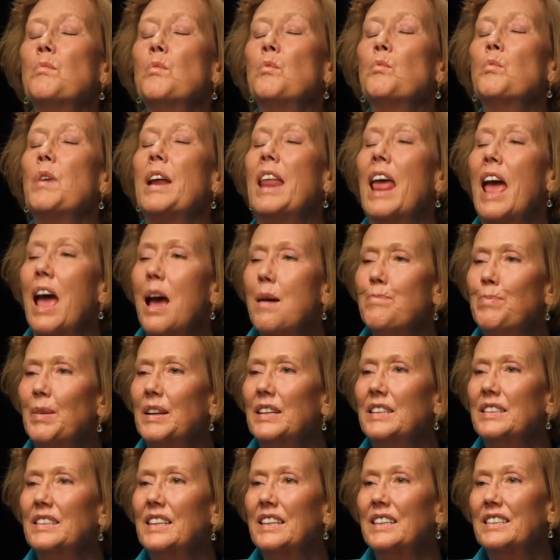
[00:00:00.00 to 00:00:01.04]
what
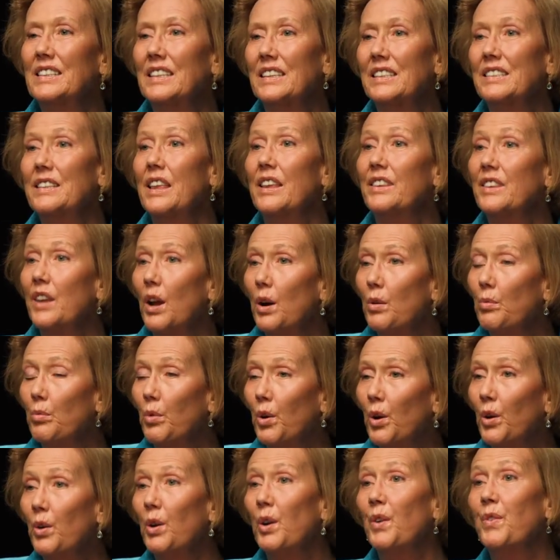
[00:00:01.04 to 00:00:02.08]
happened is, is that there
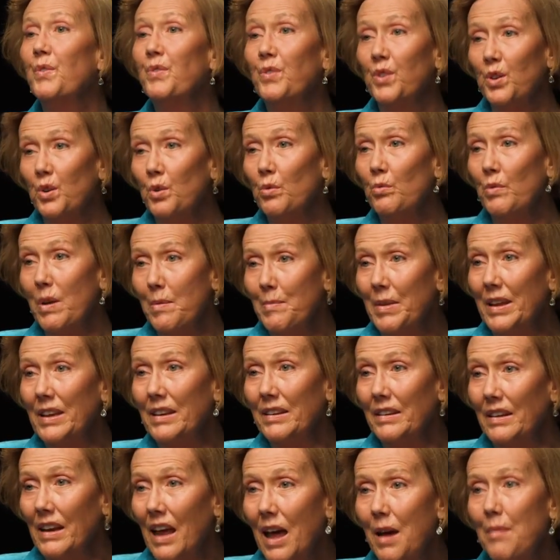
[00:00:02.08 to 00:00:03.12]
were a few
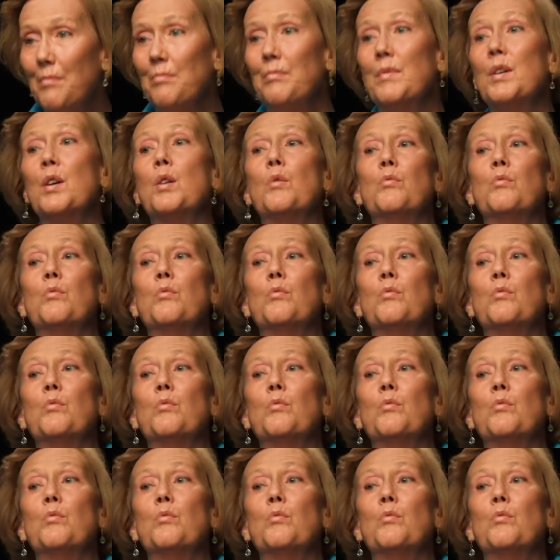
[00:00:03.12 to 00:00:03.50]
women, um,